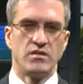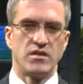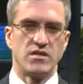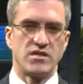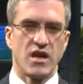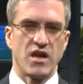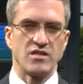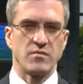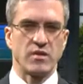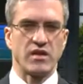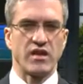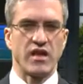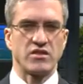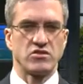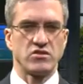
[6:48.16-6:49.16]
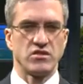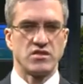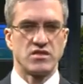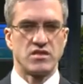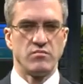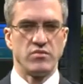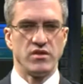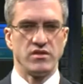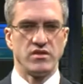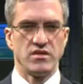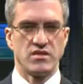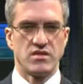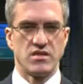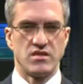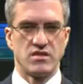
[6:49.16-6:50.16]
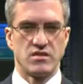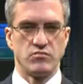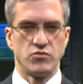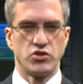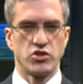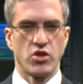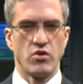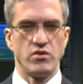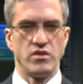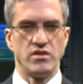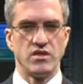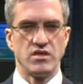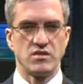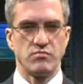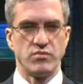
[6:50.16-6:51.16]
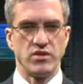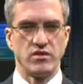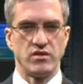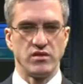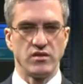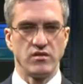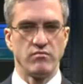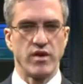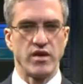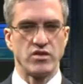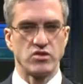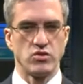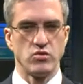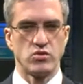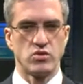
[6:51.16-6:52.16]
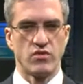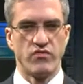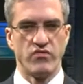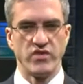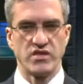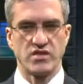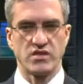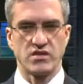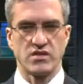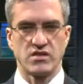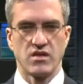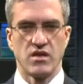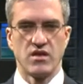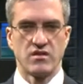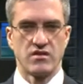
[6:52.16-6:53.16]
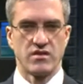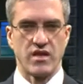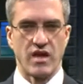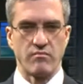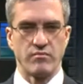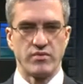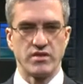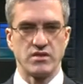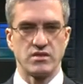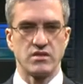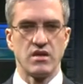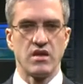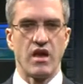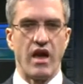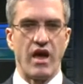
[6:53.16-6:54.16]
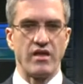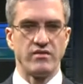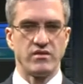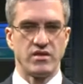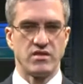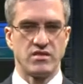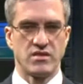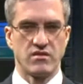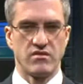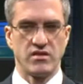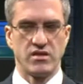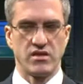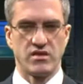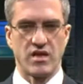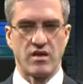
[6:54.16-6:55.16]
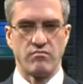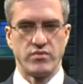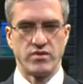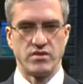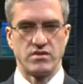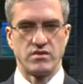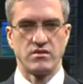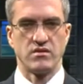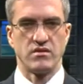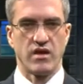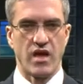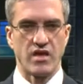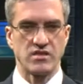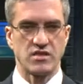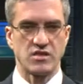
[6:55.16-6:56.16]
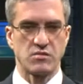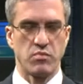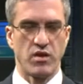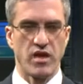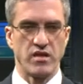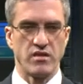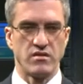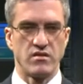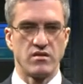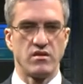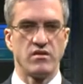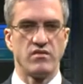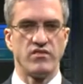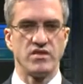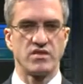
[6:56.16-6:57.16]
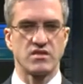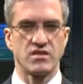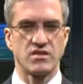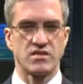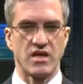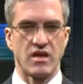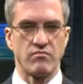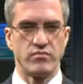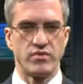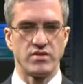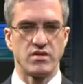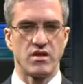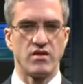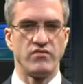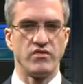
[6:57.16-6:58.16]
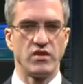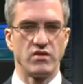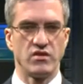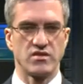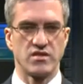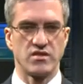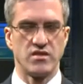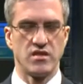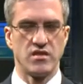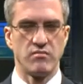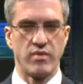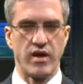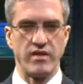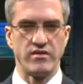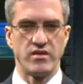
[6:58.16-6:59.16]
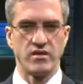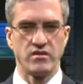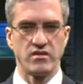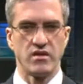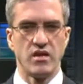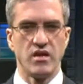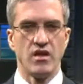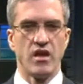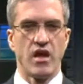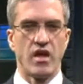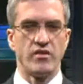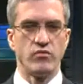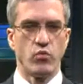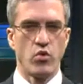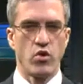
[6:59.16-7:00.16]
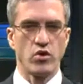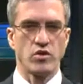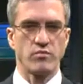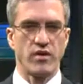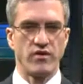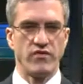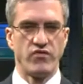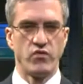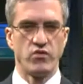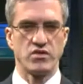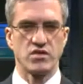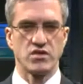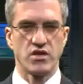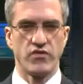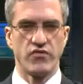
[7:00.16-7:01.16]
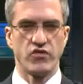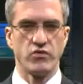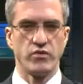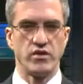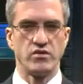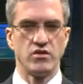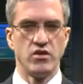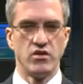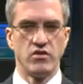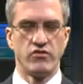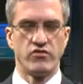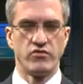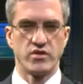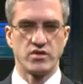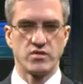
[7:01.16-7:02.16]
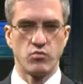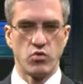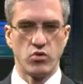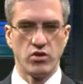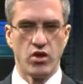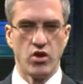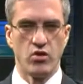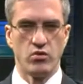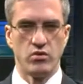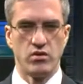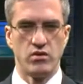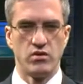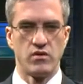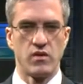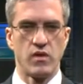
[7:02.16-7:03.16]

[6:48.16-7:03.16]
The seismic lateral stability system shown in this building makes use of viscous dampers and hysteretic dampers. As explained, viscous dampers are velocity dependent and work by forcing a fluid through a small hole.